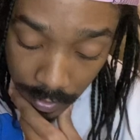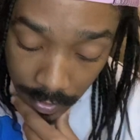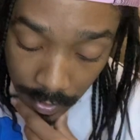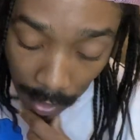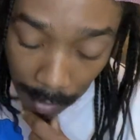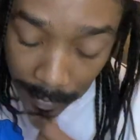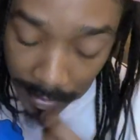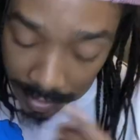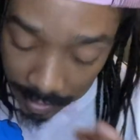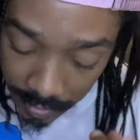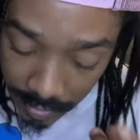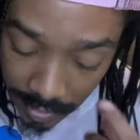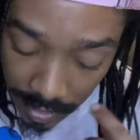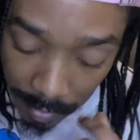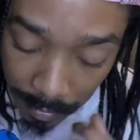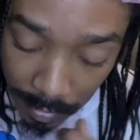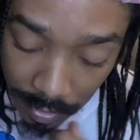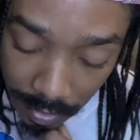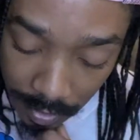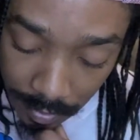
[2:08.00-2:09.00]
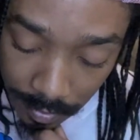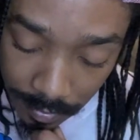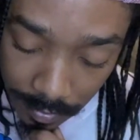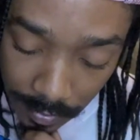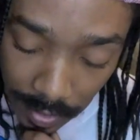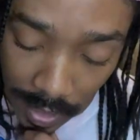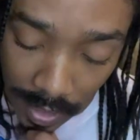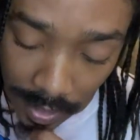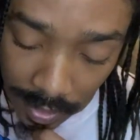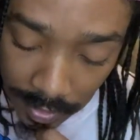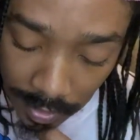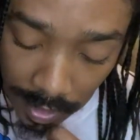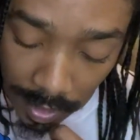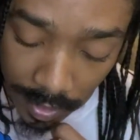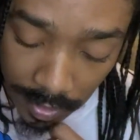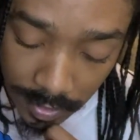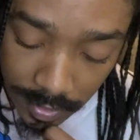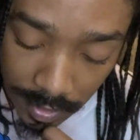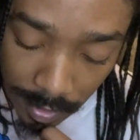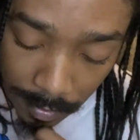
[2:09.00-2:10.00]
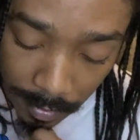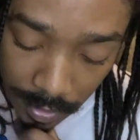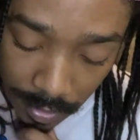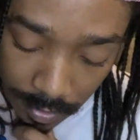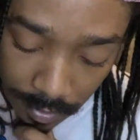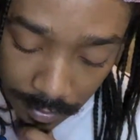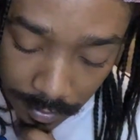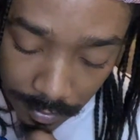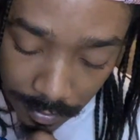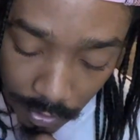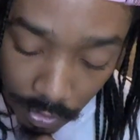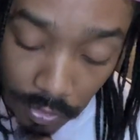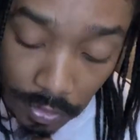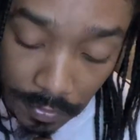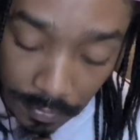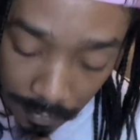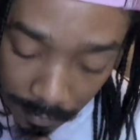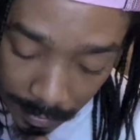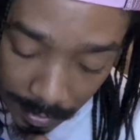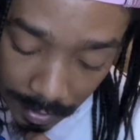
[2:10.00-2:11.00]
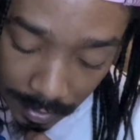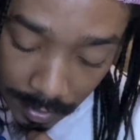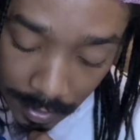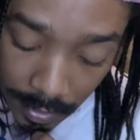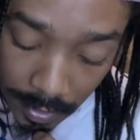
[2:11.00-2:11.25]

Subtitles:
He's number three for me.